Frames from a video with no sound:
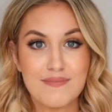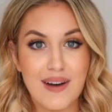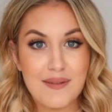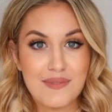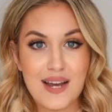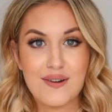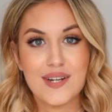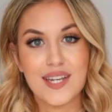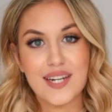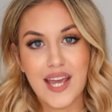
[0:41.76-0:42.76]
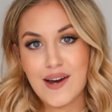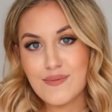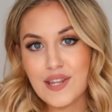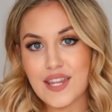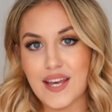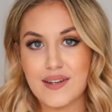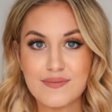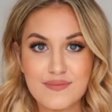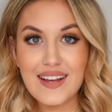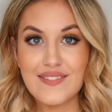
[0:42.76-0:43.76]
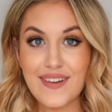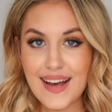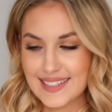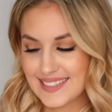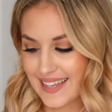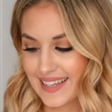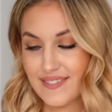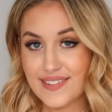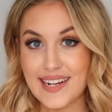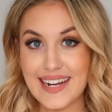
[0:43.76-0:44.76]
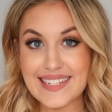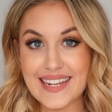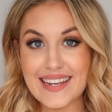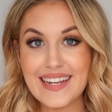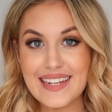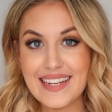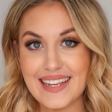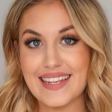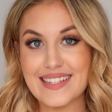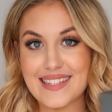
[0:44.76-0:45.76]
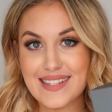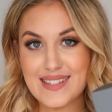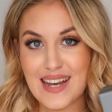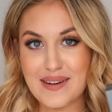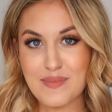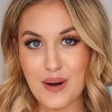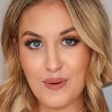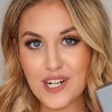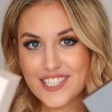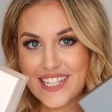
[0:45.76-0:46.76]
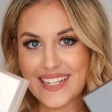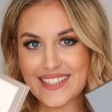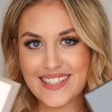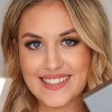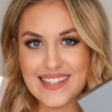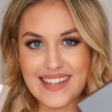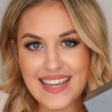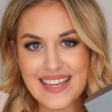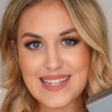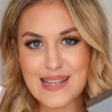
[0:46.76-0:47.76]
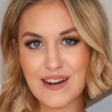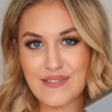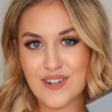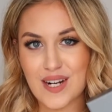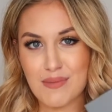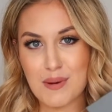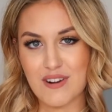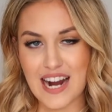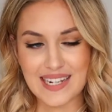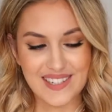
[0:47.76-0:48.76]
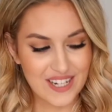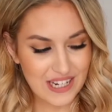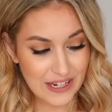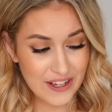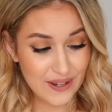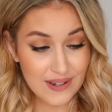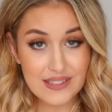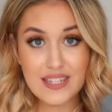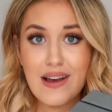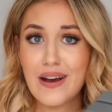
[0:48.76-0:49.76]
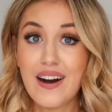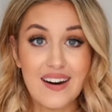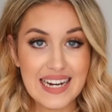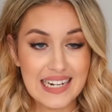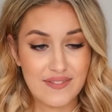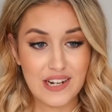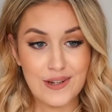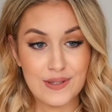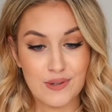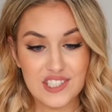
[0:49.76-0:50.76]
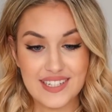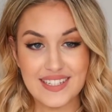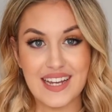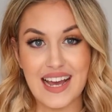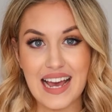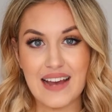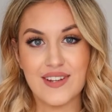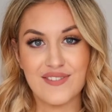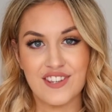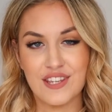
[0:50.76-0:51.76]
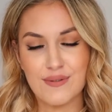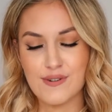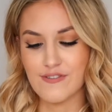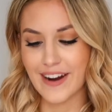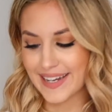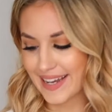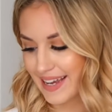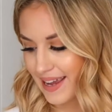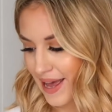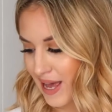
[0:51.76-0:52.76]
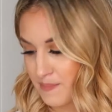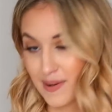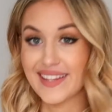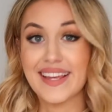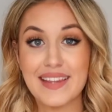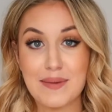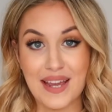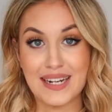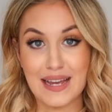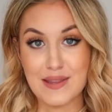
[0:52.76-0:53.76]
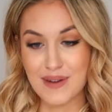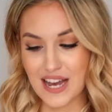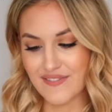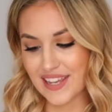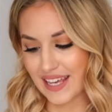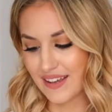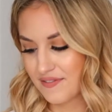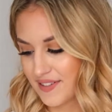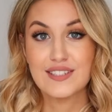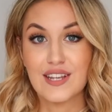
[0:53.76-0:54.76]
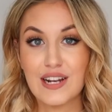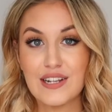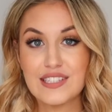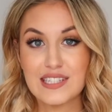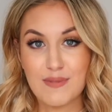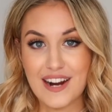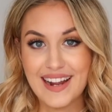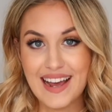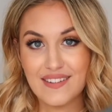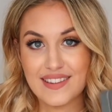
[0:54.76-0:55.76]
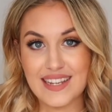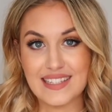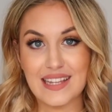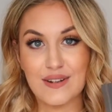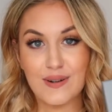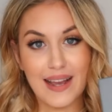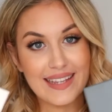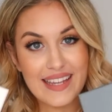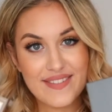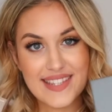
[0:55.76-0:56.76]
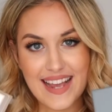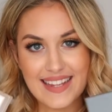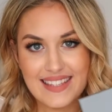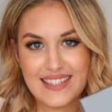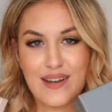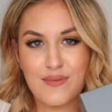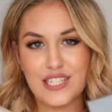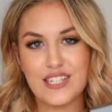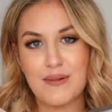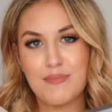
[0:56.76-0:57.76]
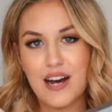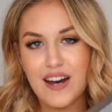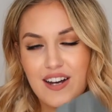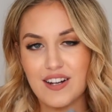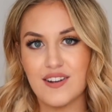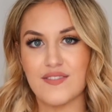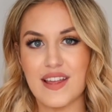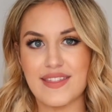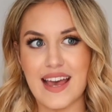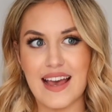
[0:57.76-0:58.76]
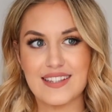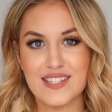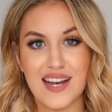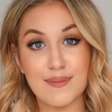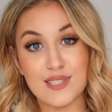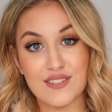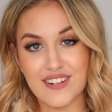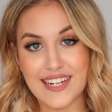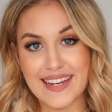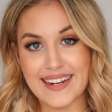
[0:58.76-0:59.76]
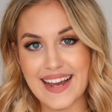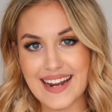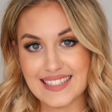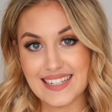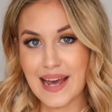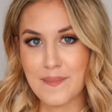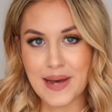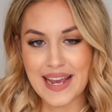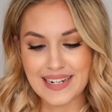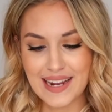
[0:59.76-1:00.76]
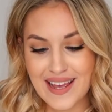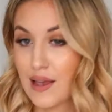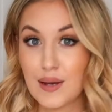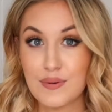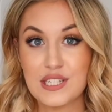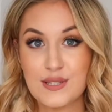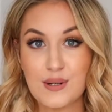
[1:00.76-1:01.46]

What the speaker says: But I'm now going to get on with it. First gift idea is some watches. So these are from the brand Cluse. I love Cluse watches. I have a few already, but I think they make like the perfect gift. So Cluse has brought out these little like gift sets, which are part of their Time to Reconnect campaign, which